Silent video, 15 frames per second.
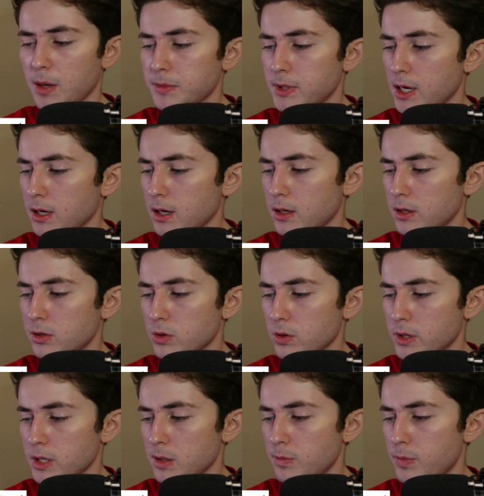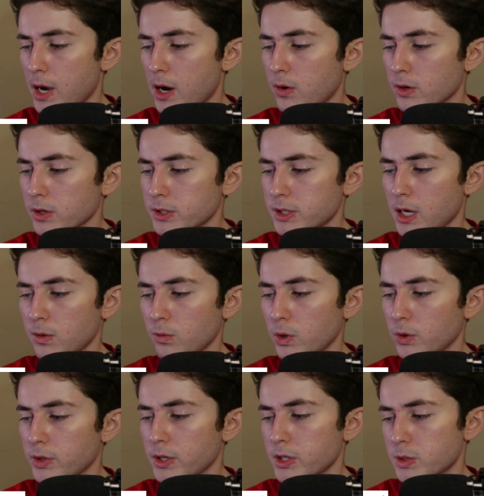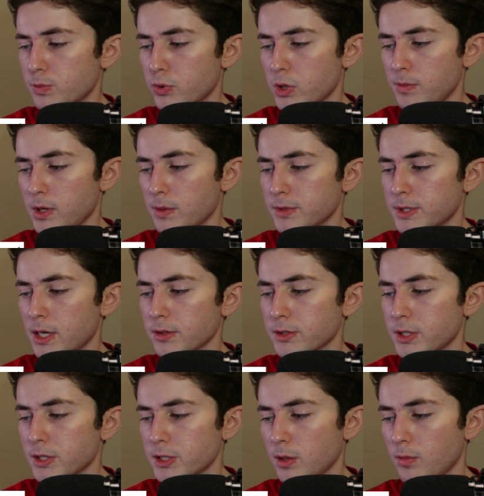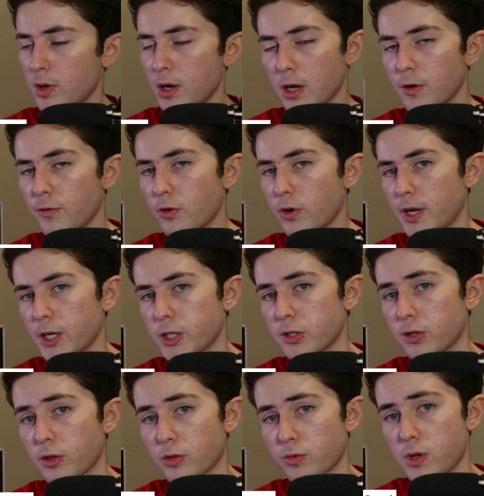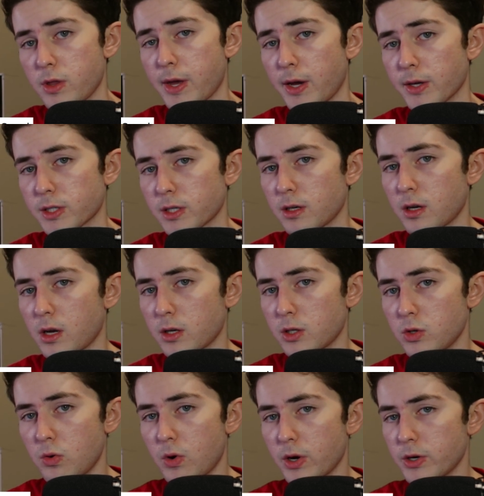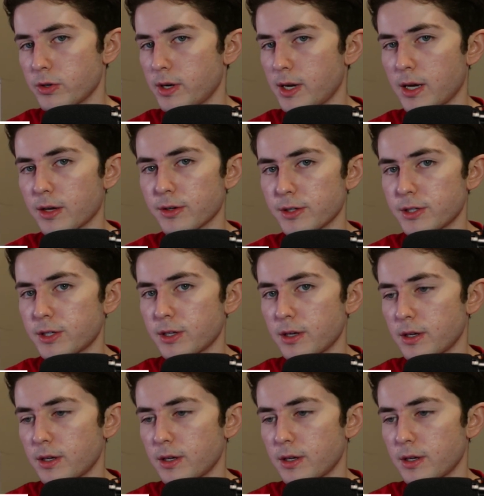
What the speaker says: updated to the Bowers and Wilkins premium sound system for an extra $3,200.